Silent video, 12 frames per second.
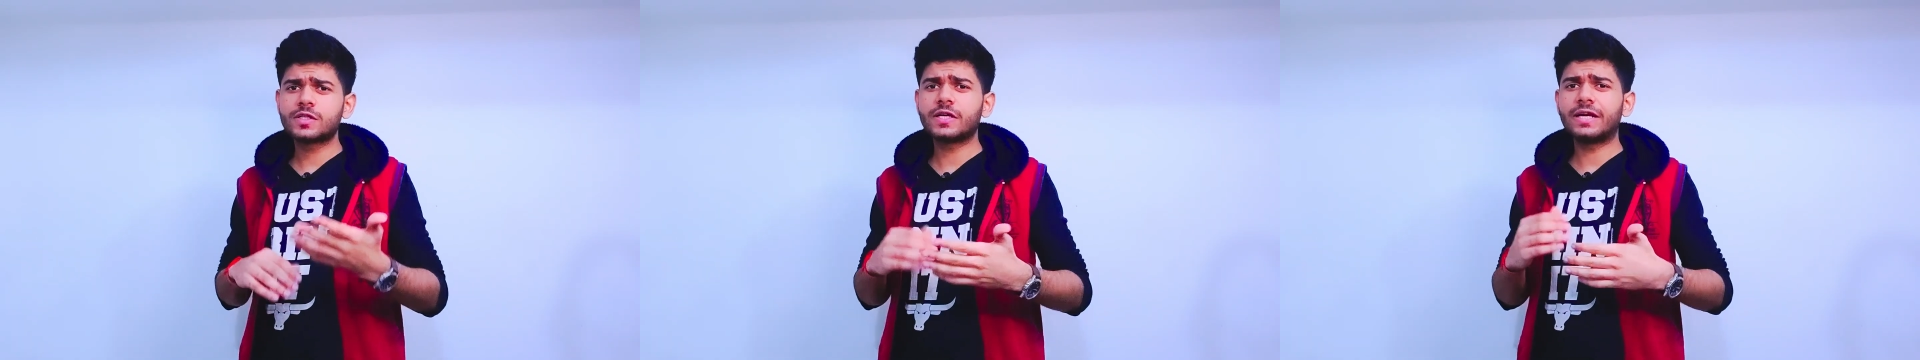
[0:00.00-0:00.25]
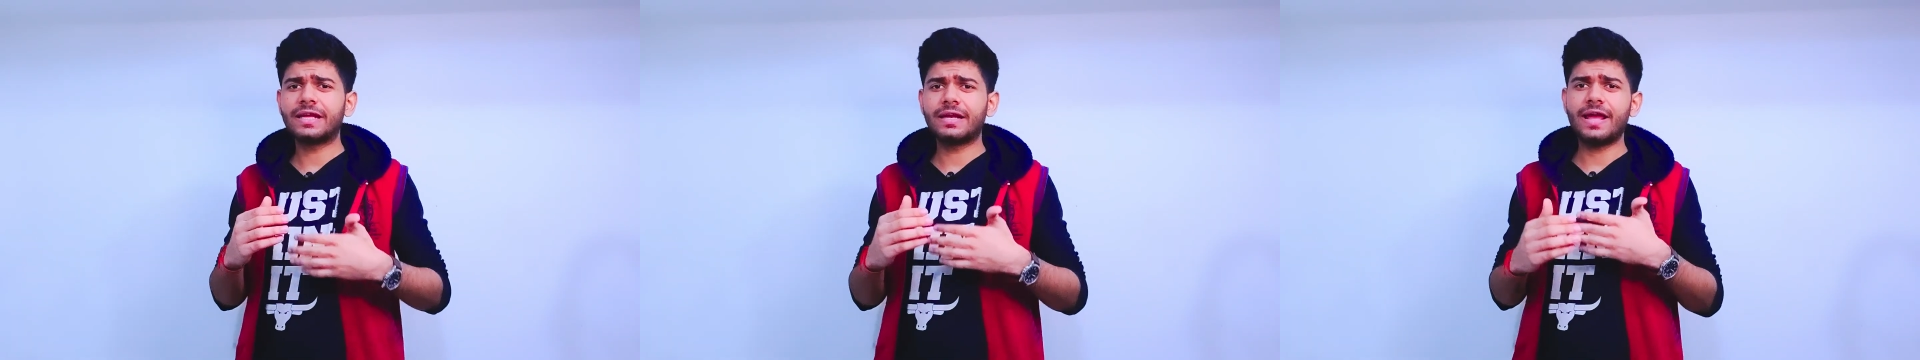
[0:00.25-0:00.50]

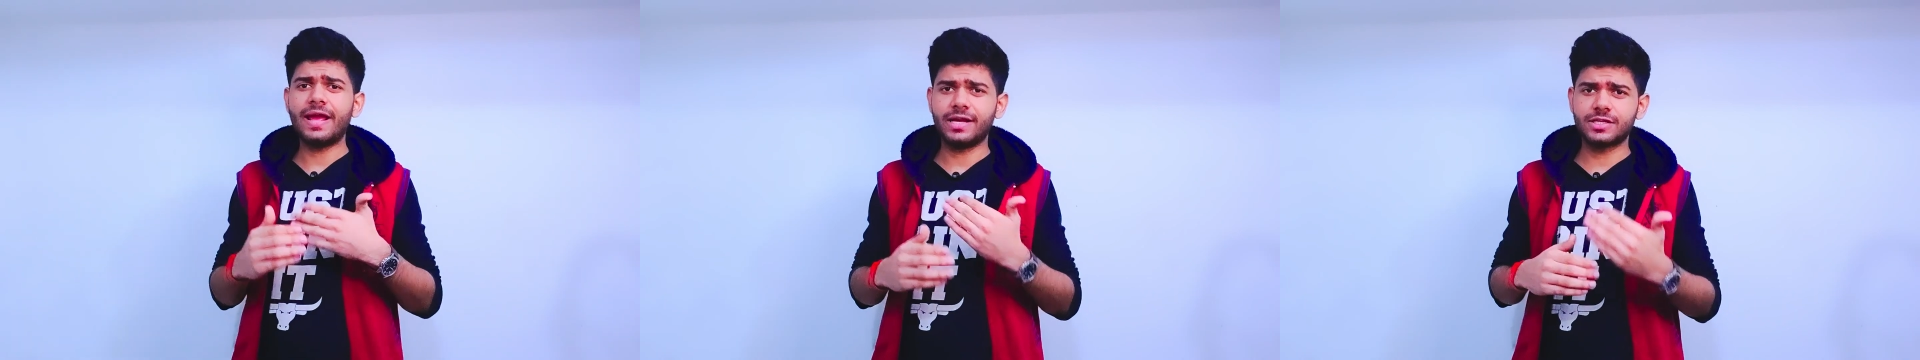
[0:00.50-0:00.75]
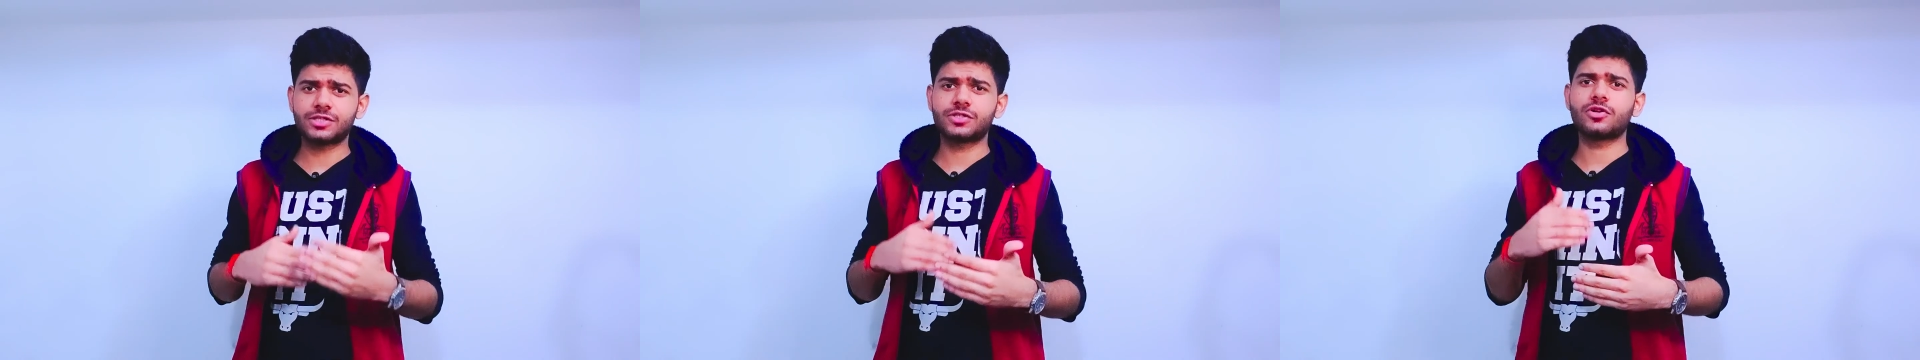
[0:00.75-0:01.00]
certain
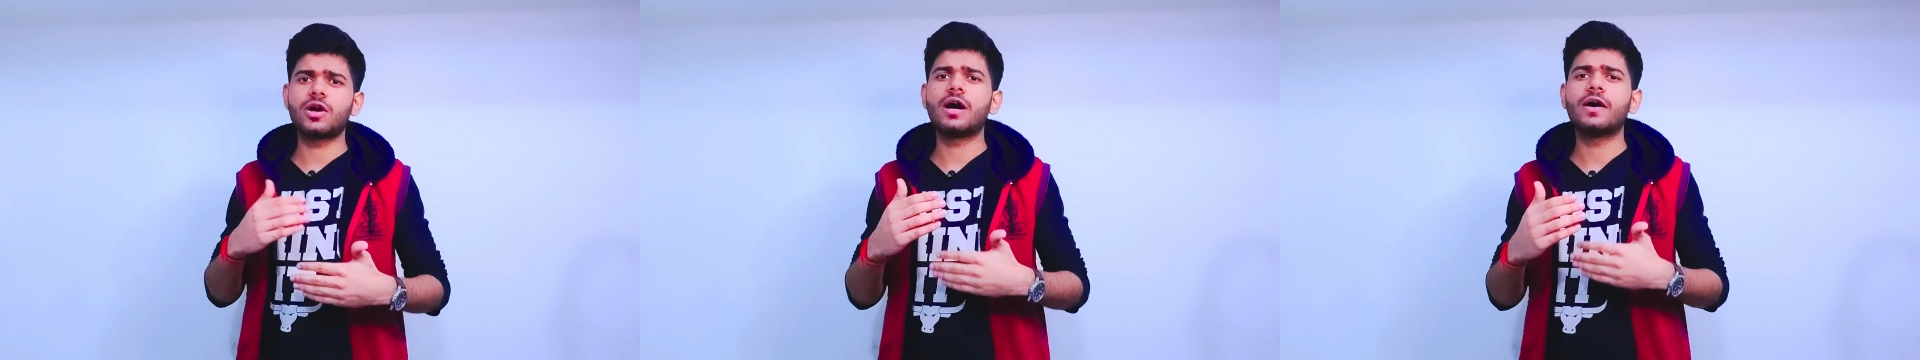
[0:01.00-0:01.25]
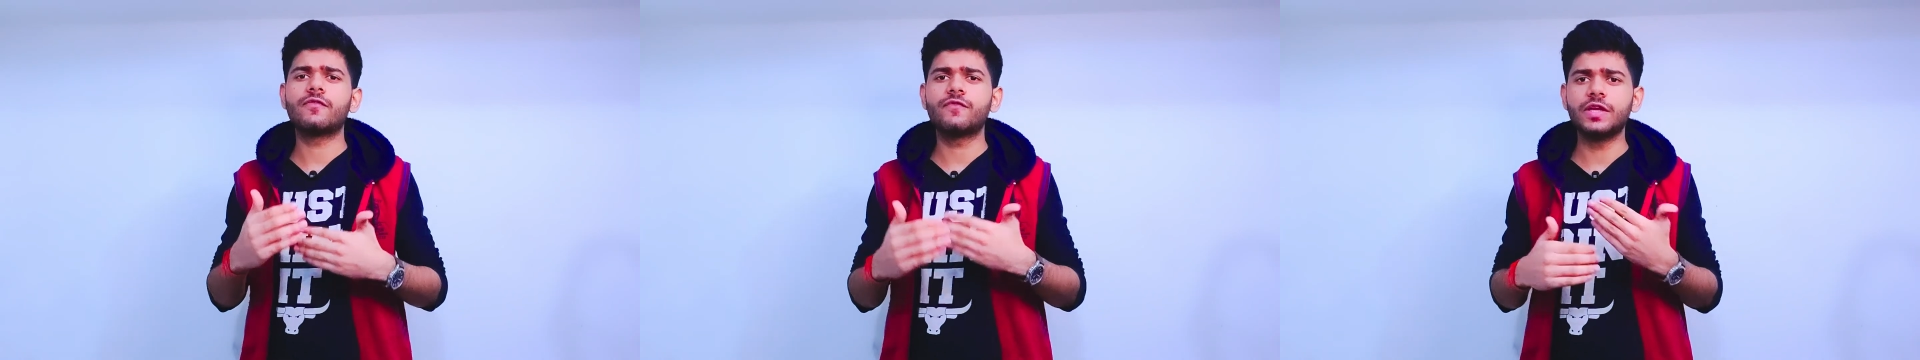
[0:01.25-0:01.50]

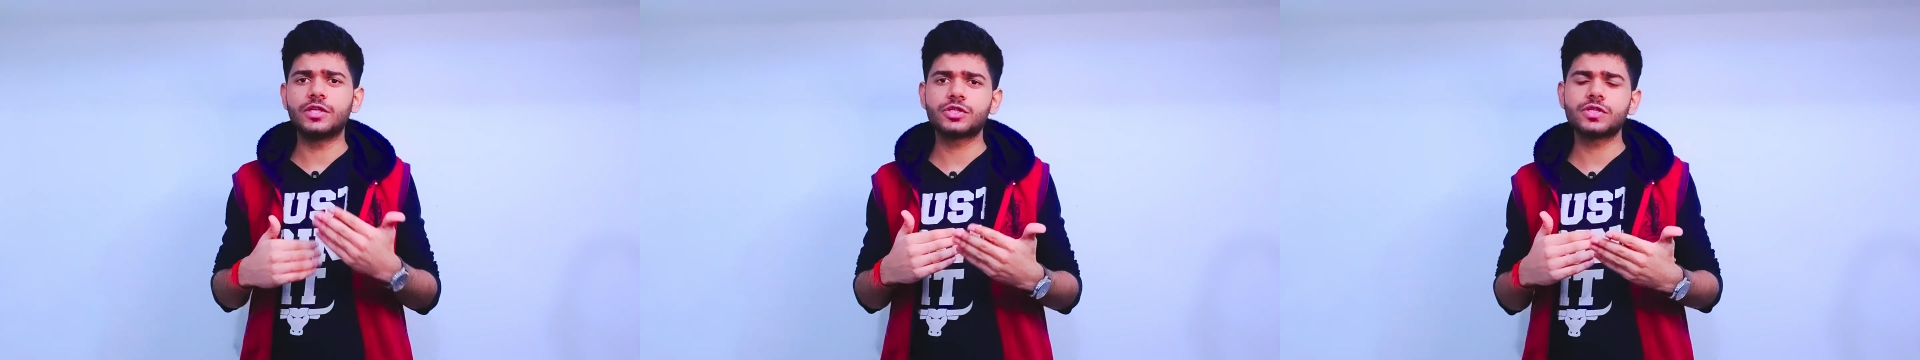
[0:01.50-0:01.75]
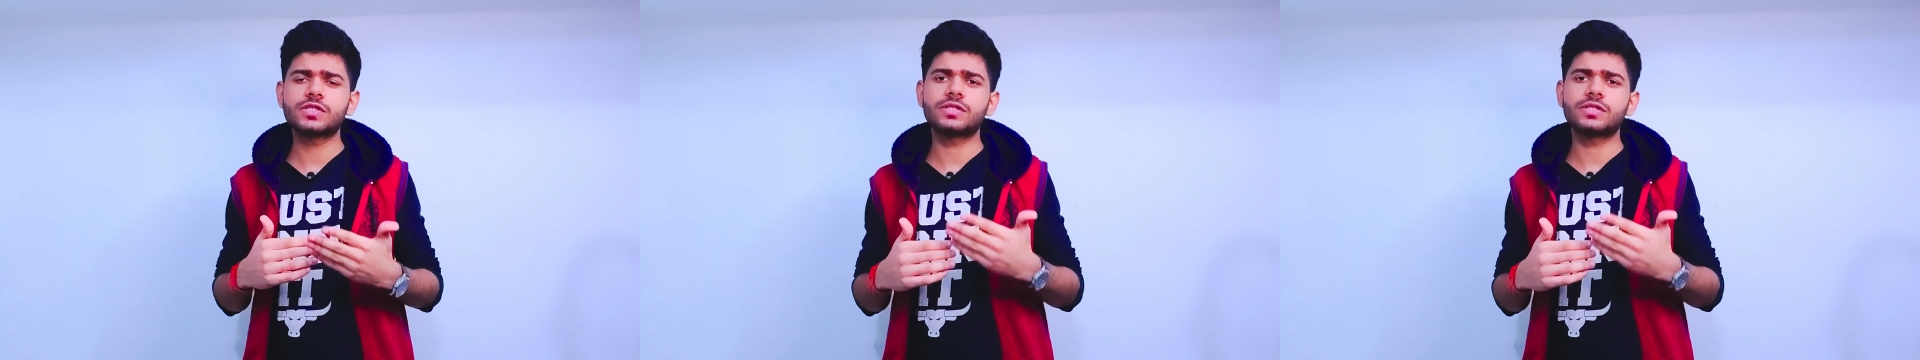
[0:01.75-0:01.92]
extra features,